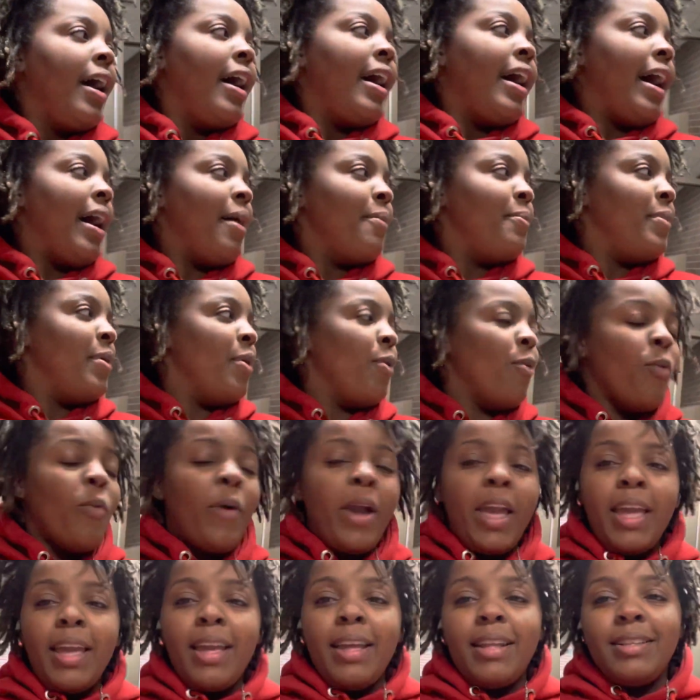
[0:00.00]
I've been
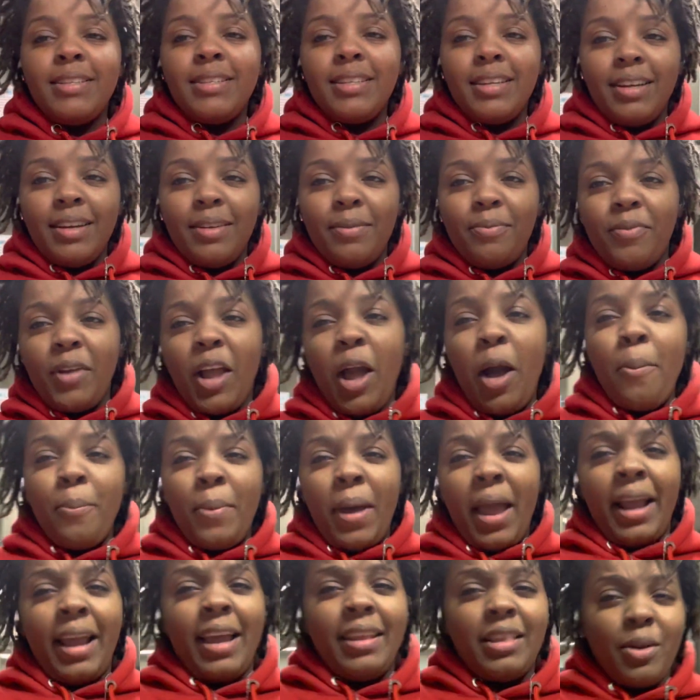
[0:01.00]
waiting to come
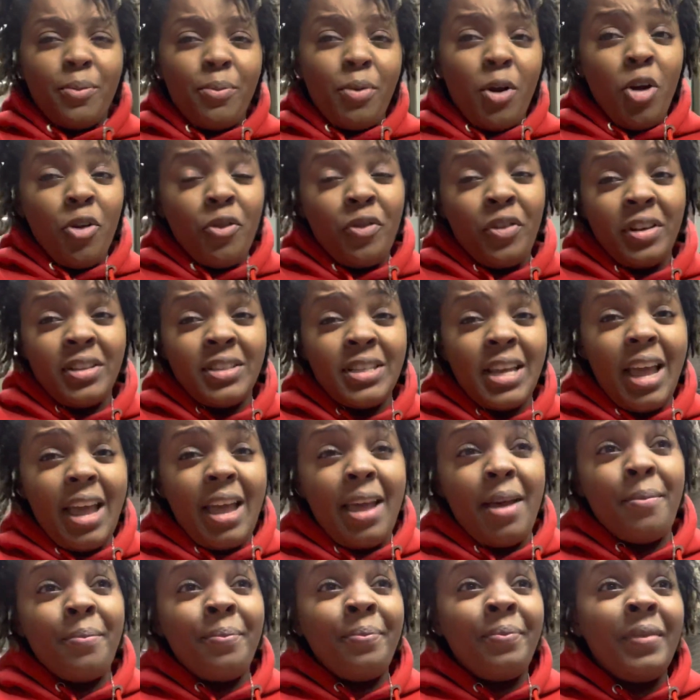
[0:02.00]
back at the perfect
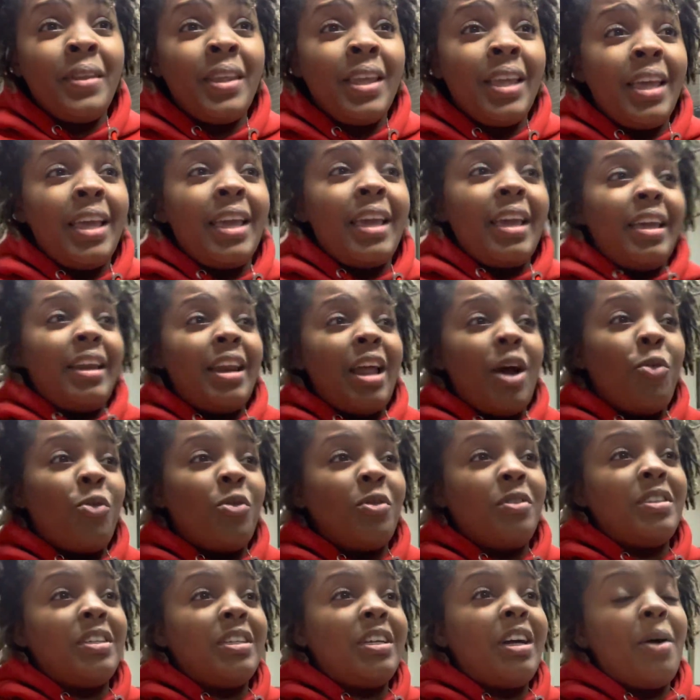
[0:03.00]
time. And I
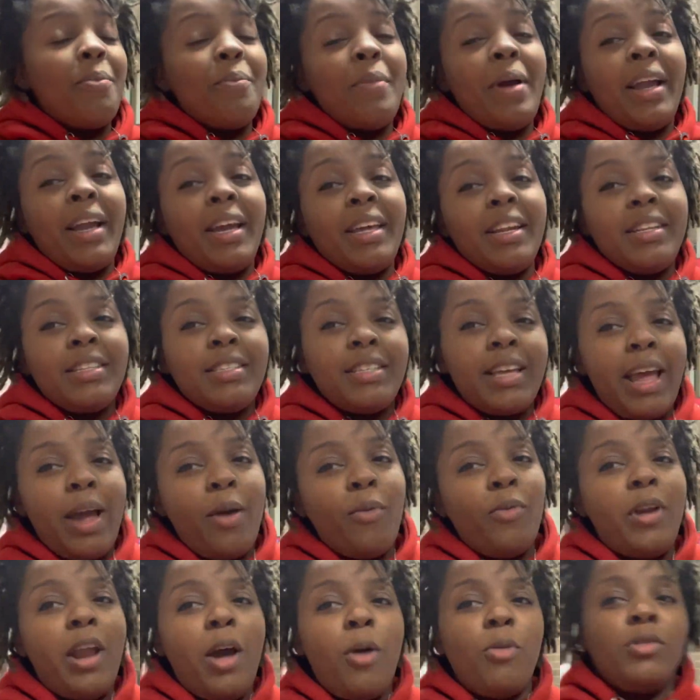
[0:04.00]
wanted to come back at a time
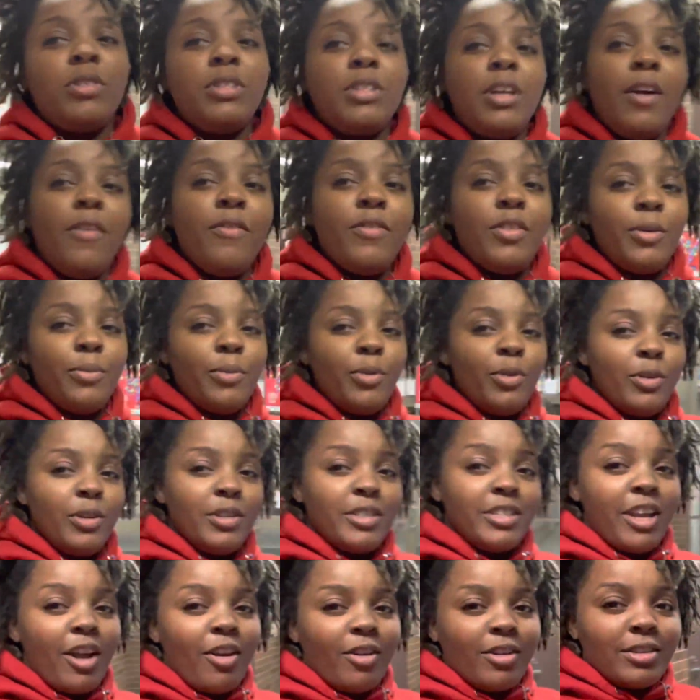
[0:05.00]
when I was comfortable.
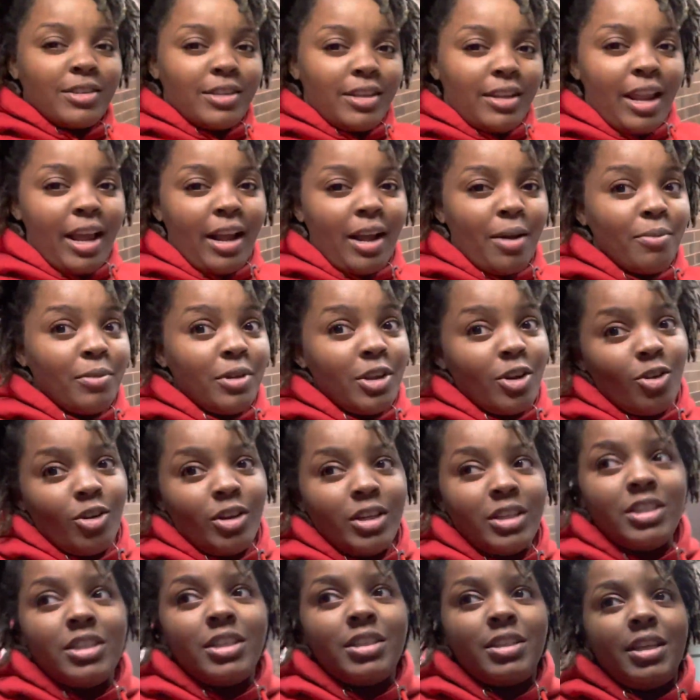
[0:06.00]
As y'all can see, like I'm
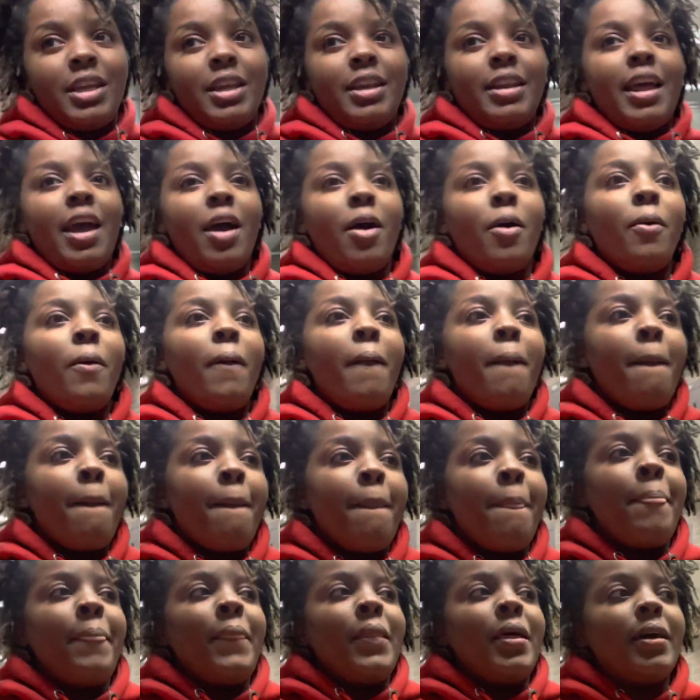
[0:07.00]
literally just getting out.
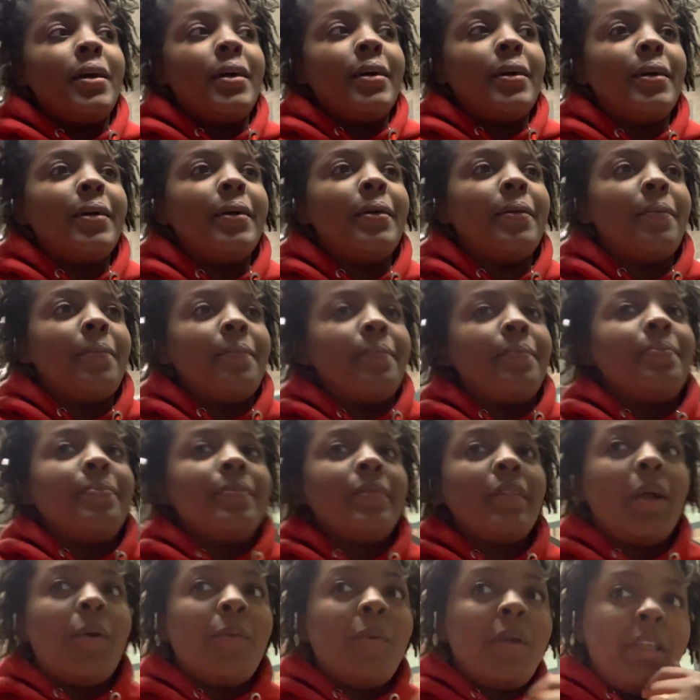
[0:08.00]
Um,
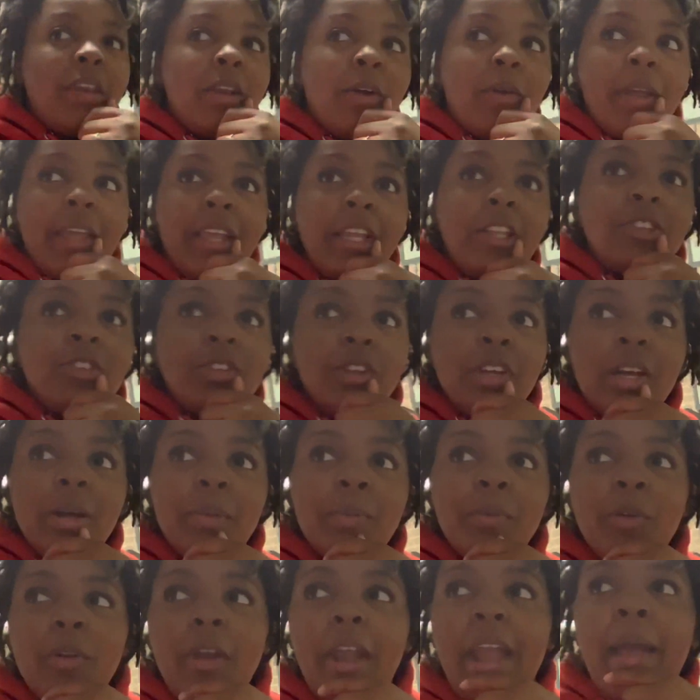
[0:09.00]
I'm waiting on Angel to
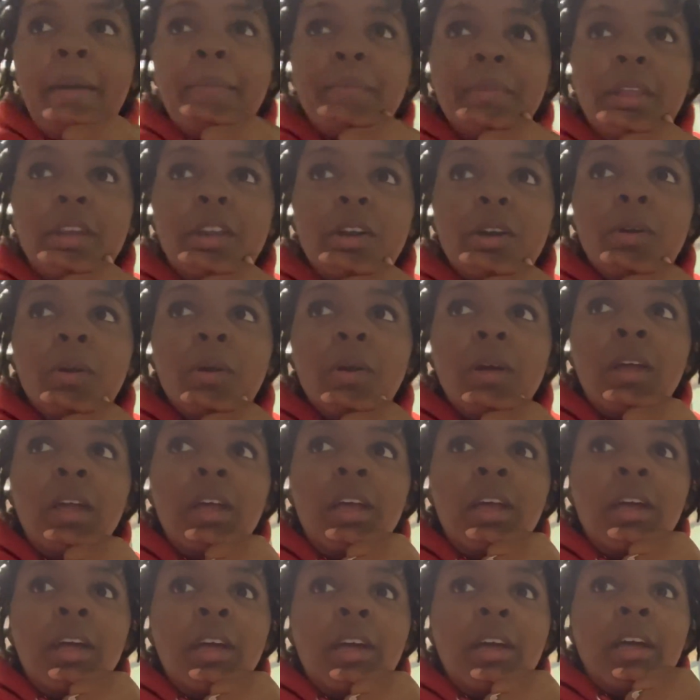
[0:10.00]
come grab me though.
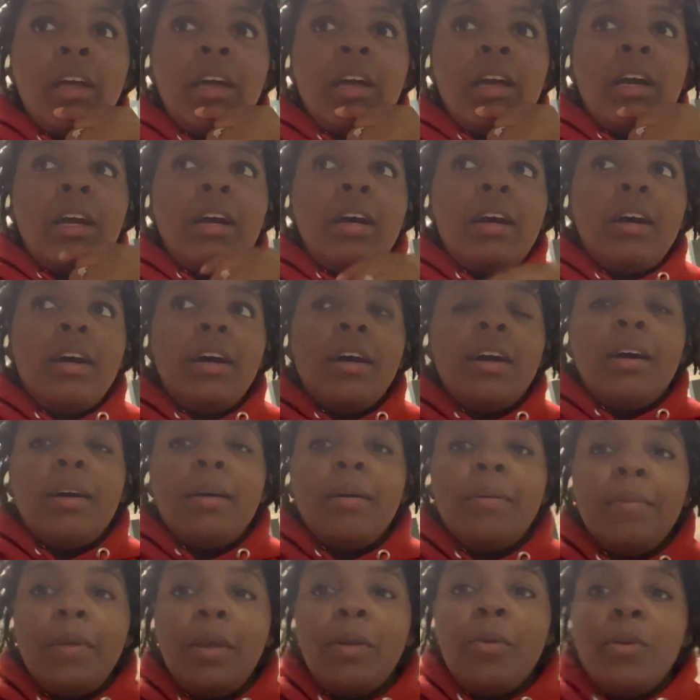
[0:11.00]

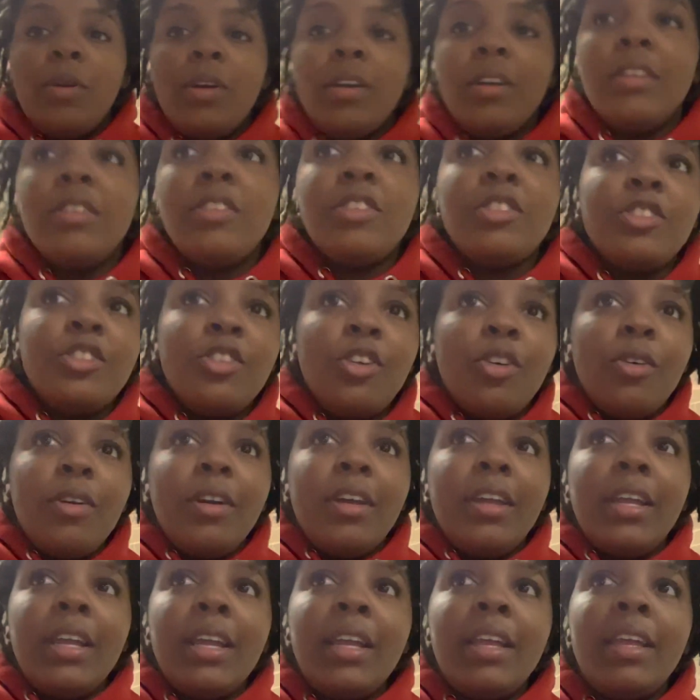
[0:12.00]
Um, it was
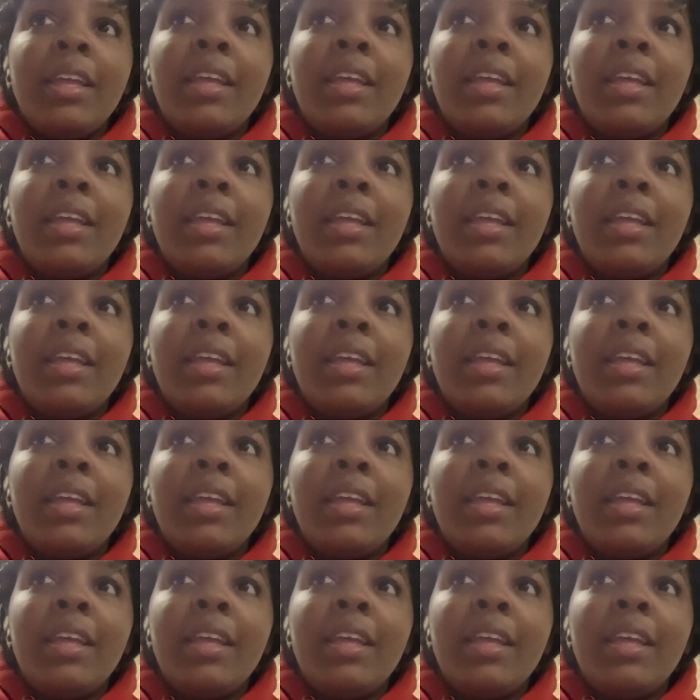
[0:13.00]
snowing.